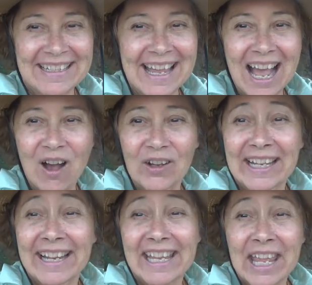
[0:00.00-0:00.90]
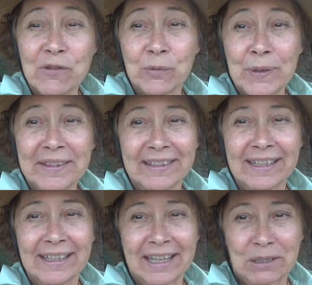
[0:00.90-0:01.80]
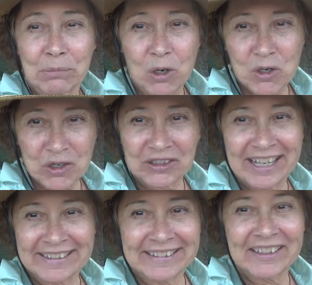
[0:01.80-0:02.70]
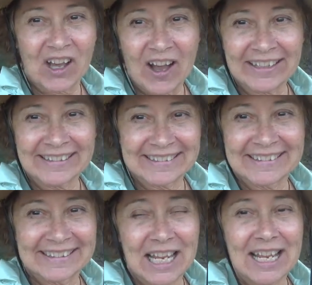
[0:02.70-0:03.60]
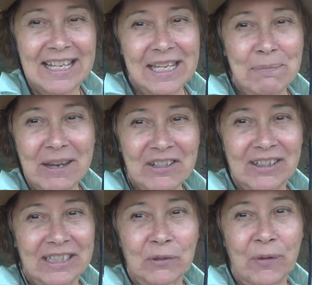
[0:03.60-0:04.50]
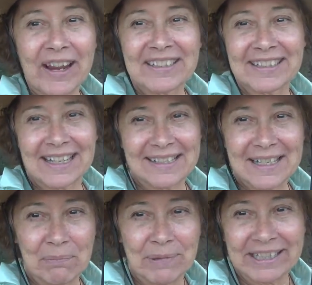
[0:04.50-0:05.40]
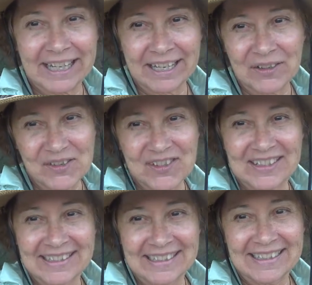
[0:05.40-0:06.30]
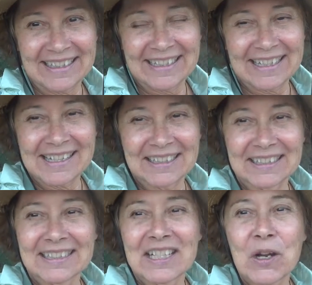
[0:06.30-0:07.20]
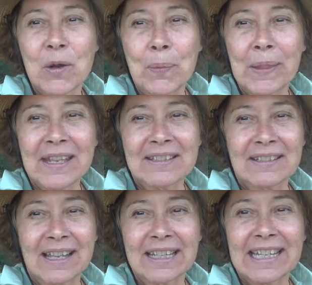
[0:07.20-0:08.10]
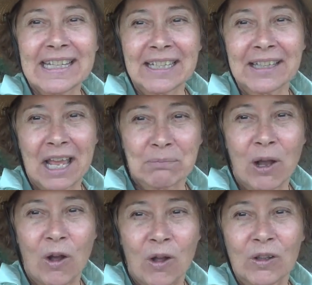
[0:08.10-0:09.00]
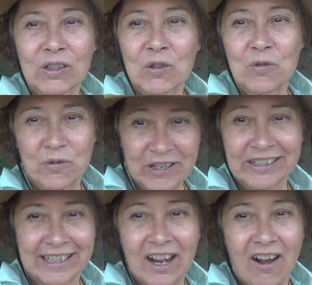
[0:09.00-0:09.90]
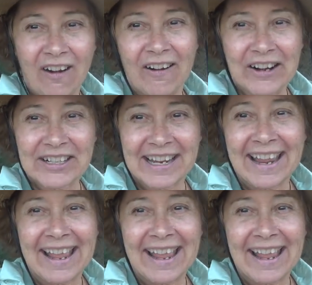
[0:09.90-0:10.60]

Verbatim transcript: Now, if we think an emotion laden thought, especially directed at somebody else, uh, it's like hitting that ball really hard.